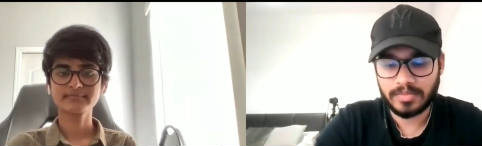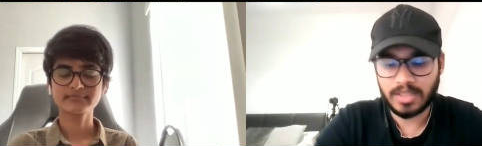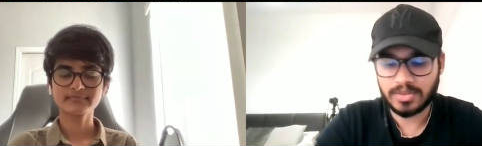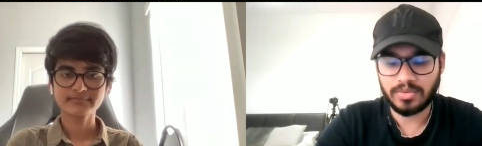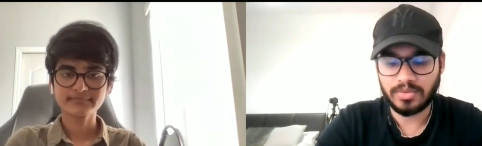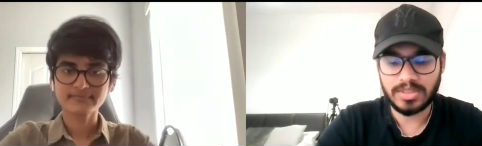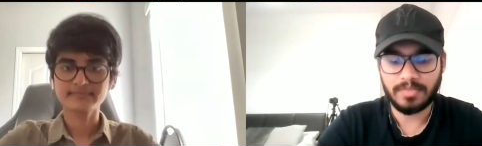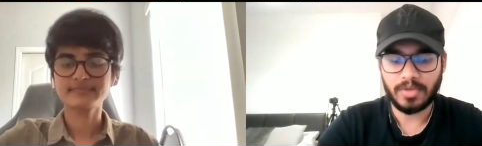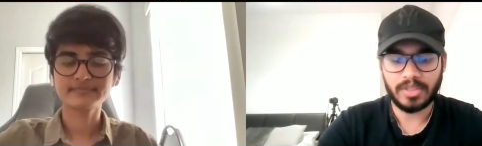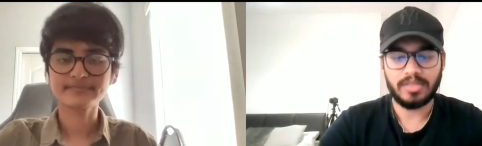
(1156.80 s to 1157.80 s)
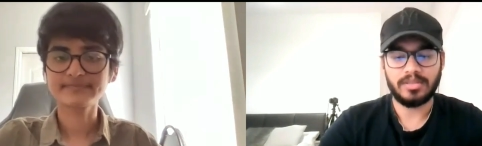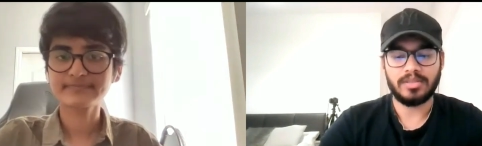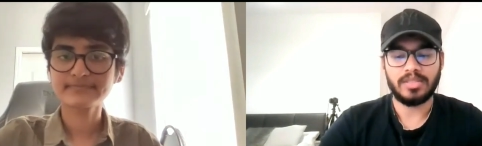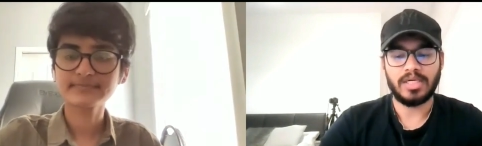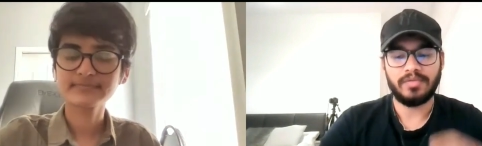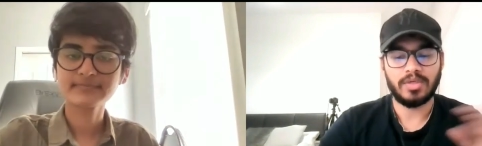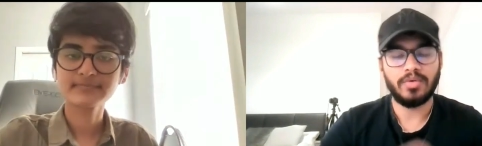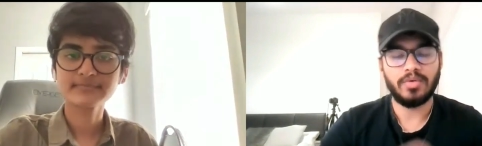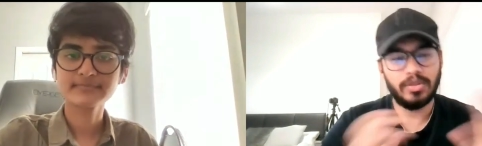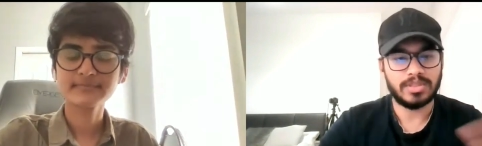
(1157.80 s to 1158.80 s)
Speaker 1: yeah so it's important uh, that if
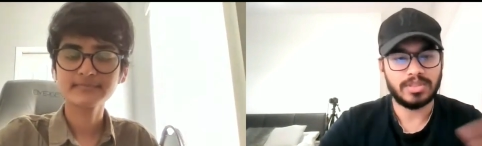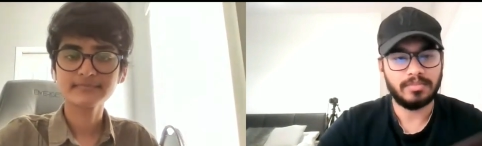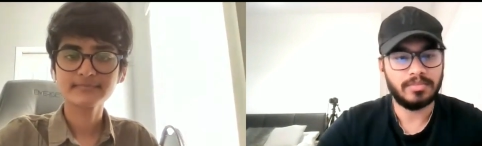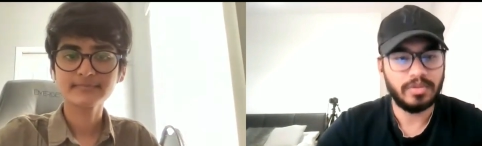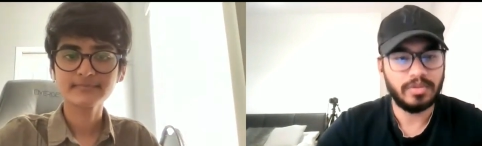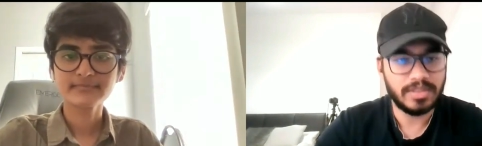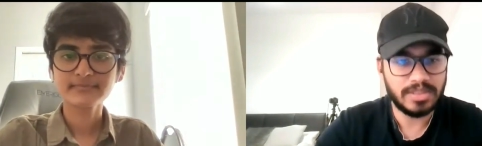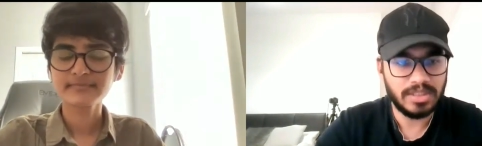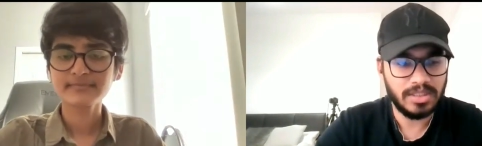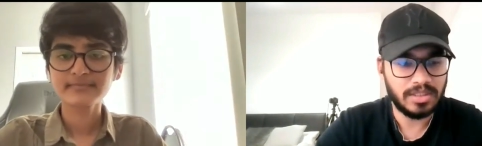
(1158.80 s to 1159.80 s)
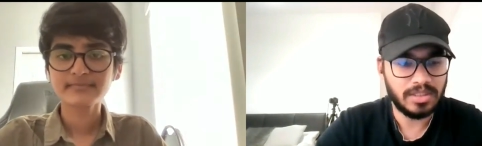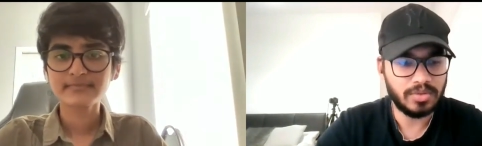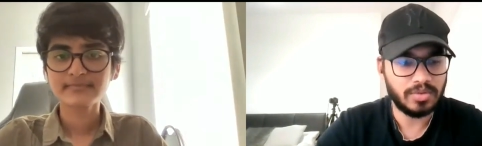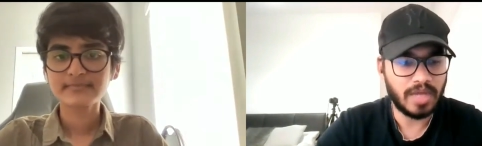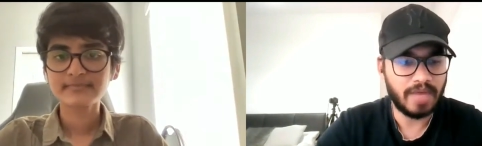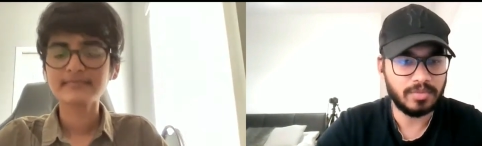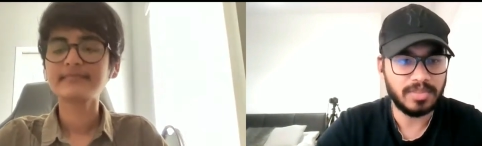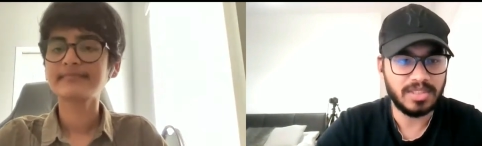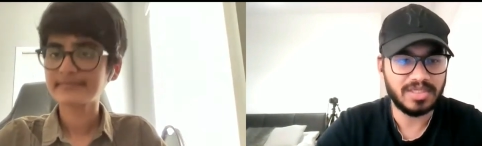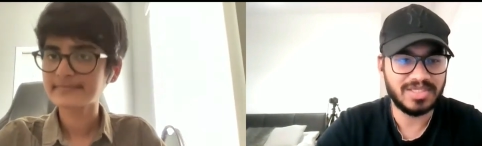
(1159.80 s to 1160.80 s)
you are going to some university you
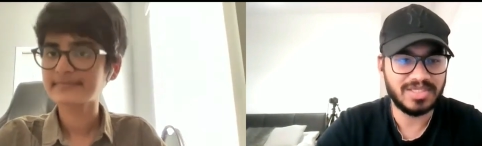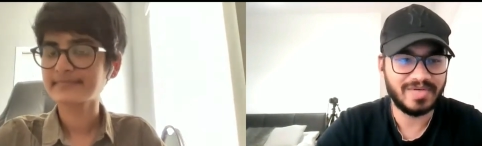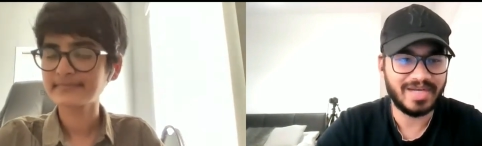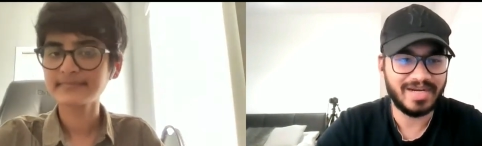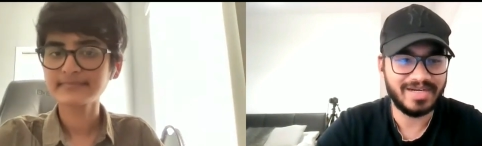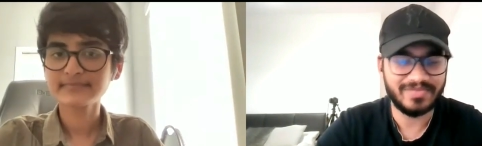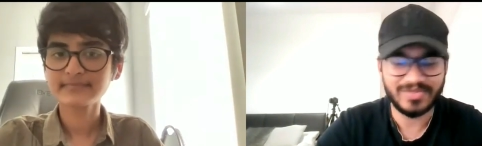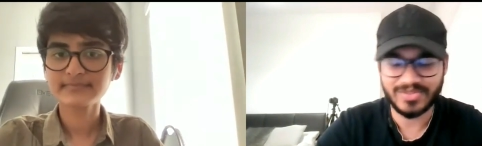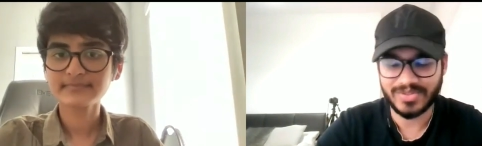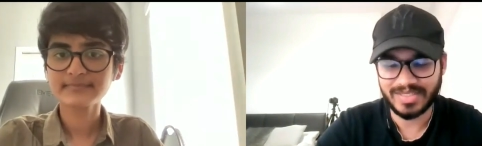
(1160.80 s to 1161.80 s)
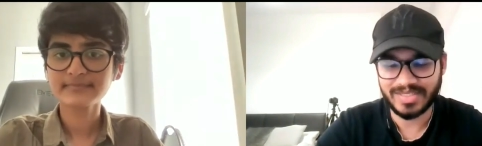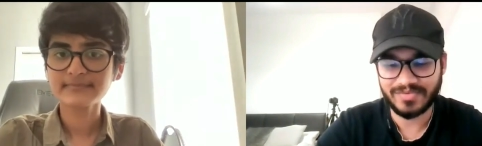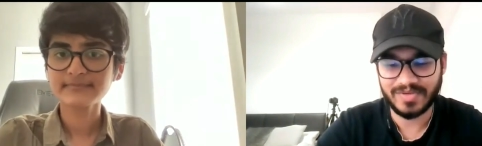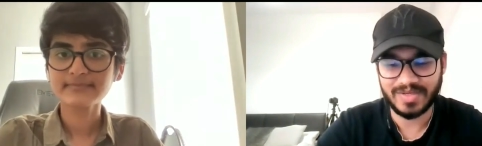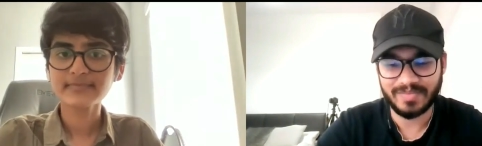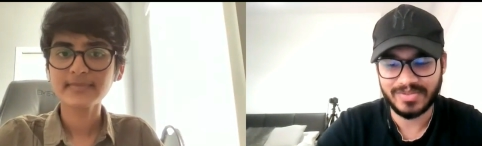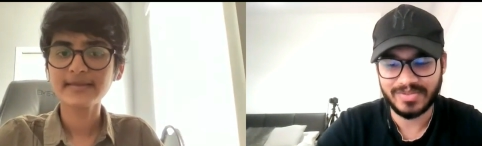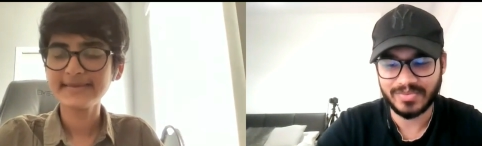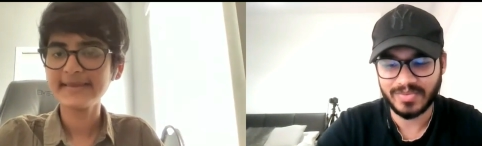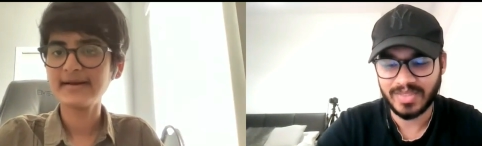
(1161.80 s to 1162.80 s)
have to be a genuine candidate for sure if you are
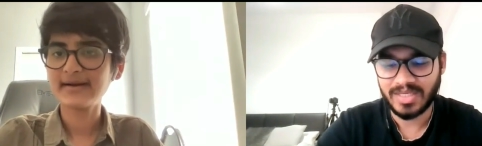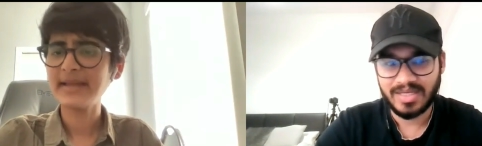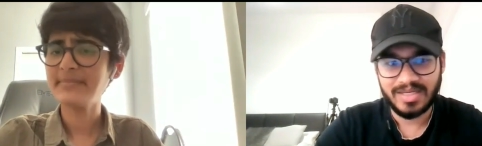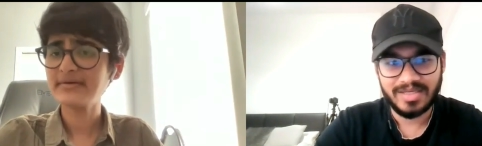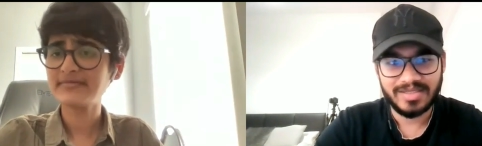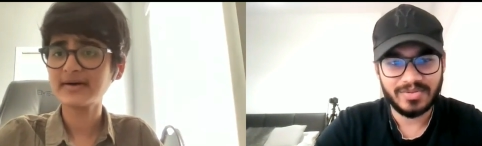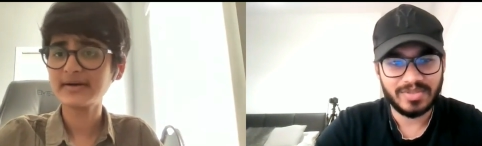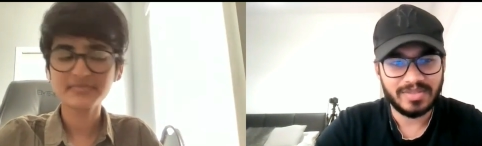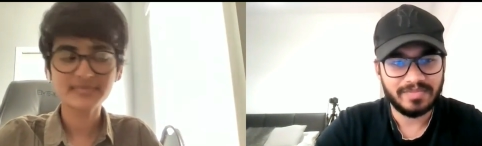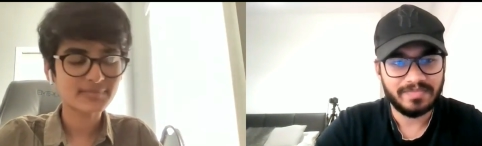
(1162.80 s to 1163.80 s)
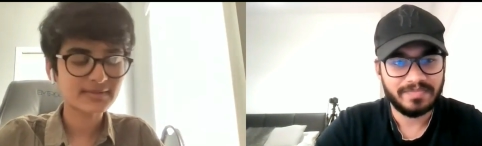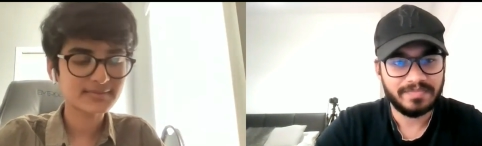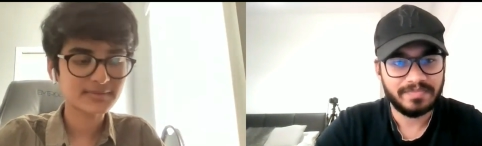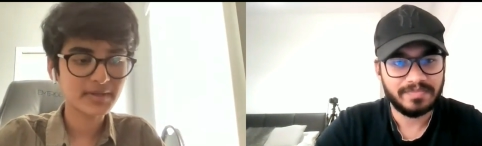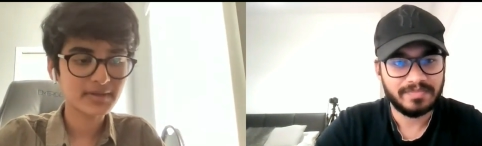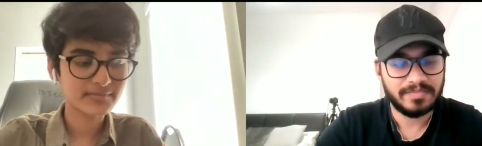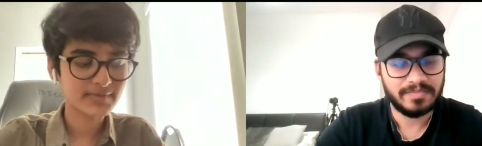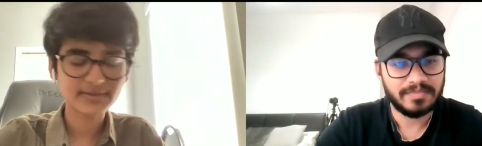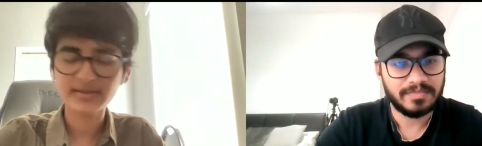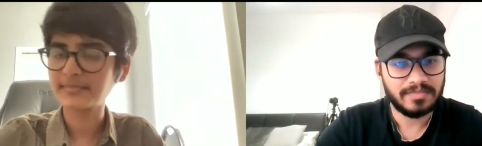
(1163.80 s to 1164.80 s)
coming to
Speaker 2: yeah i may have heard UK. of something
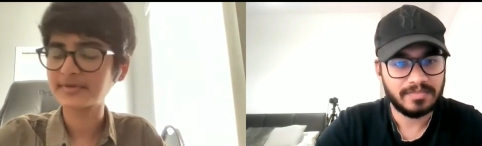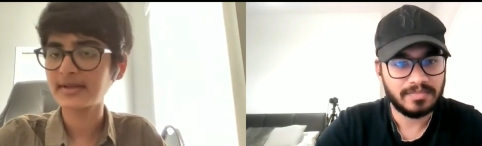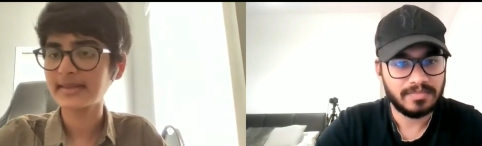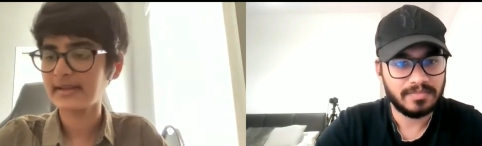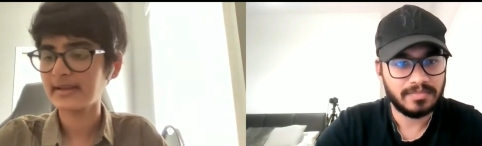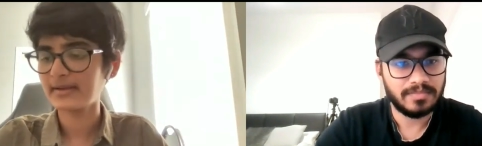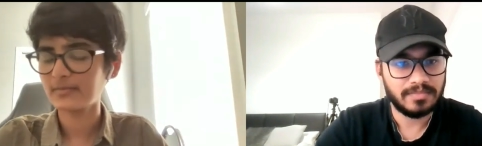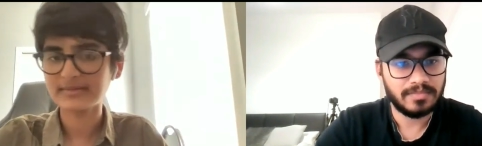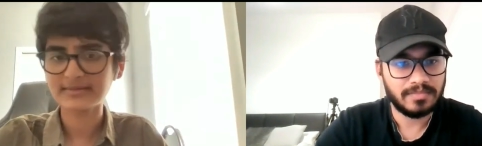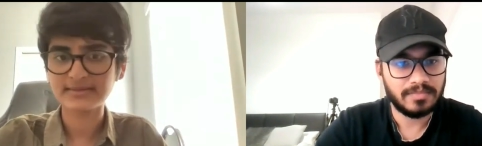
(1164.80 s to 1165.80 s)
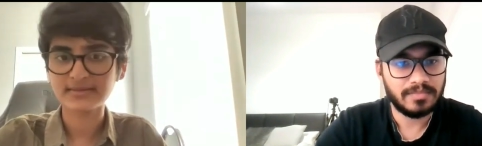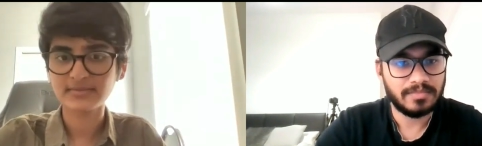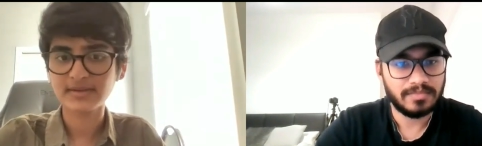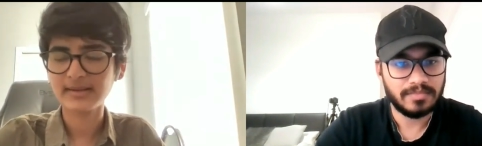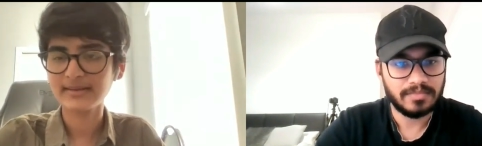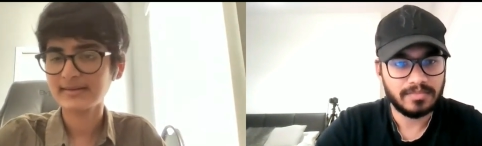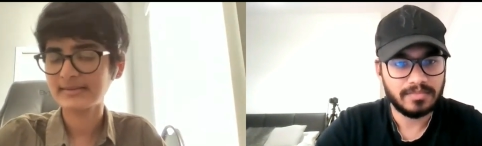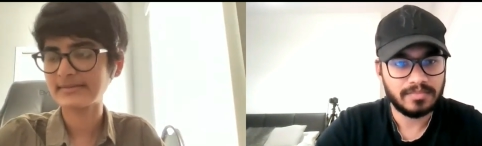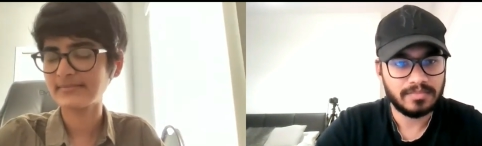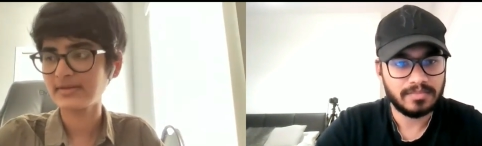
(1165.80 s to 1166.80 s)
similar when it comes to like canadian visas as well
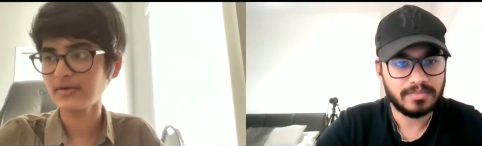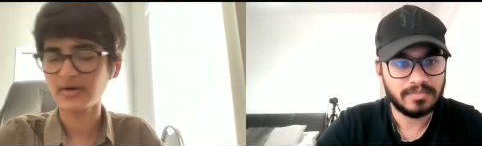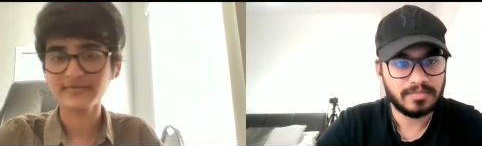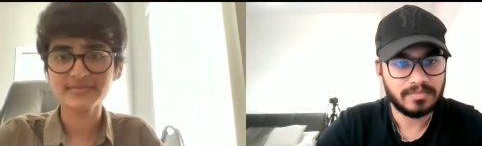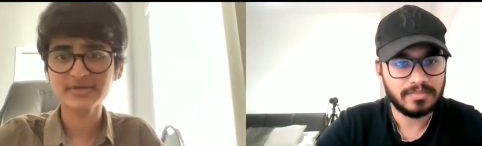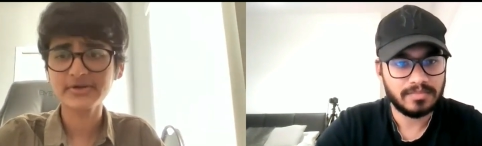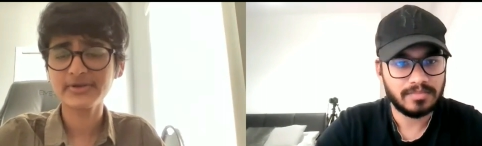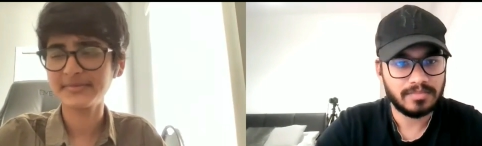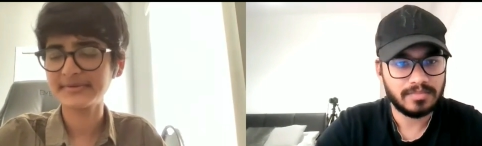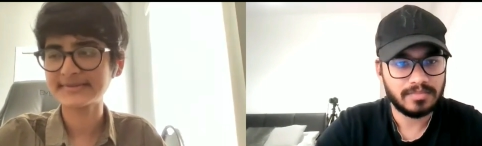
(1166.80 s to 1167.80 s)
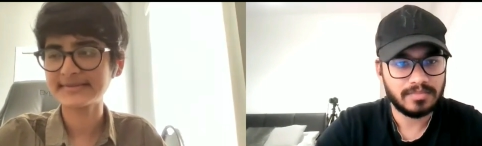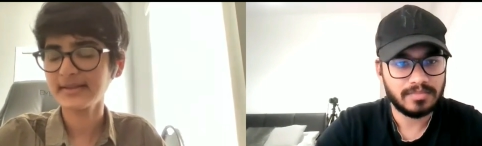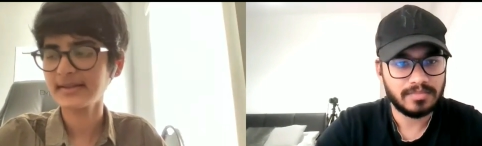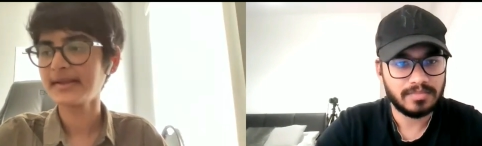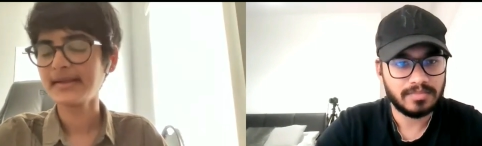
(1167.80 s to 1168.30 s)
like let's say when you're not from a good university